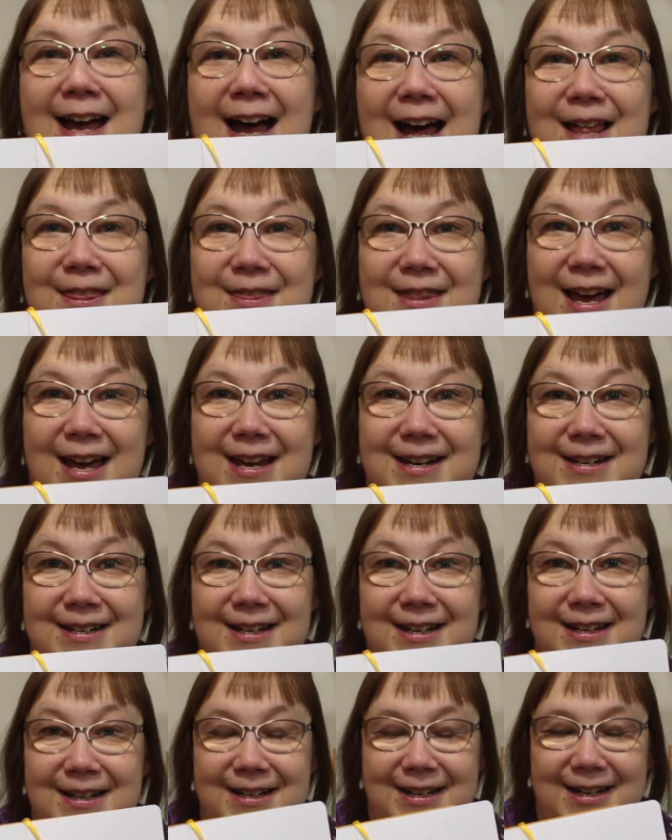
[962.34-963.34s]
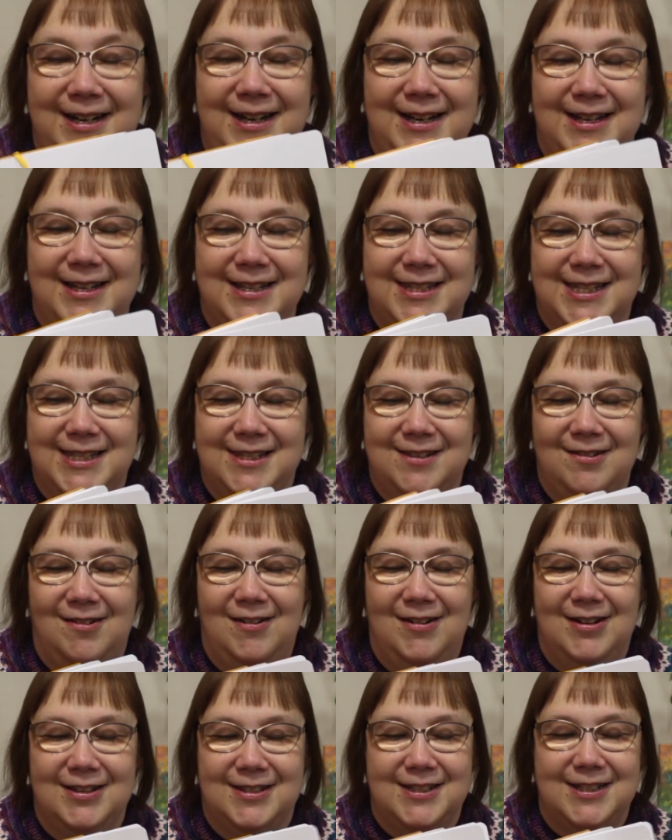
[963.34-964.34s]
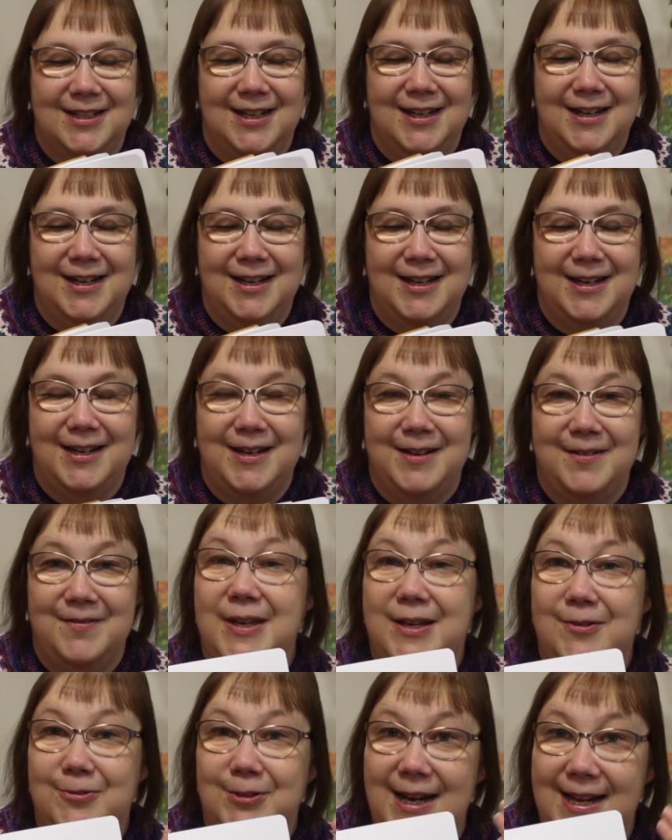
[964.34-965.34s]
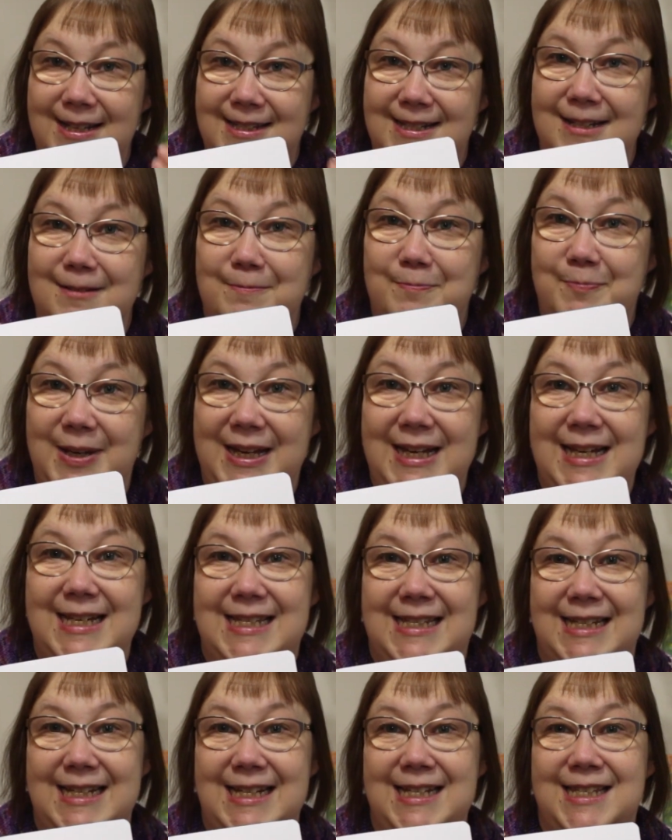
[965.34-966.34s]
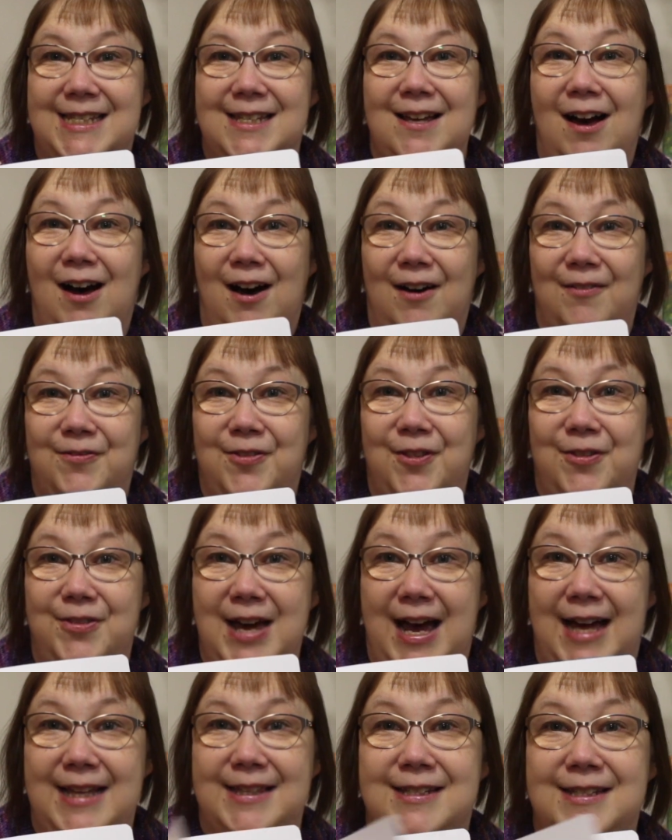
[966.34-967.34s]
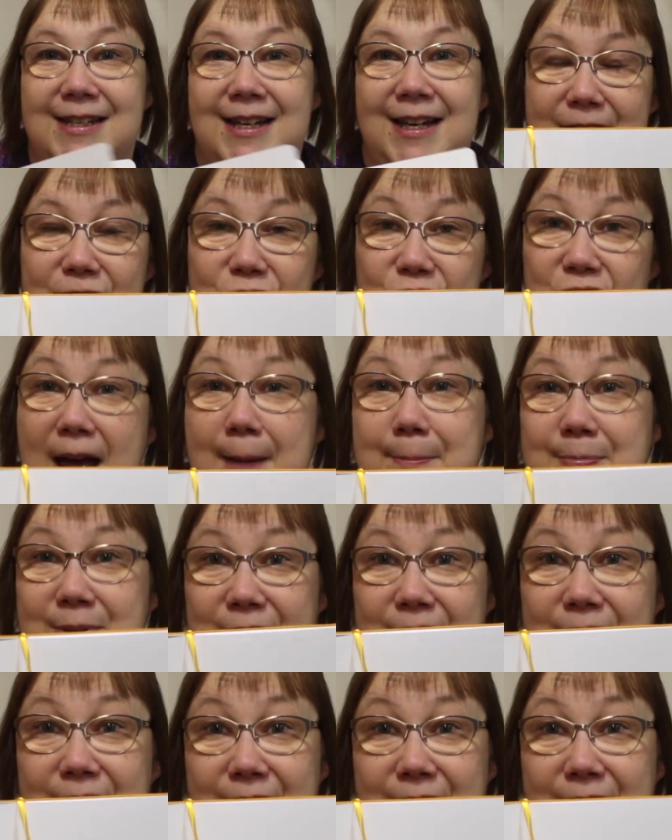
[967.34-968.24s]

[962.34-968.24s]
and then start creating pieces after that chapter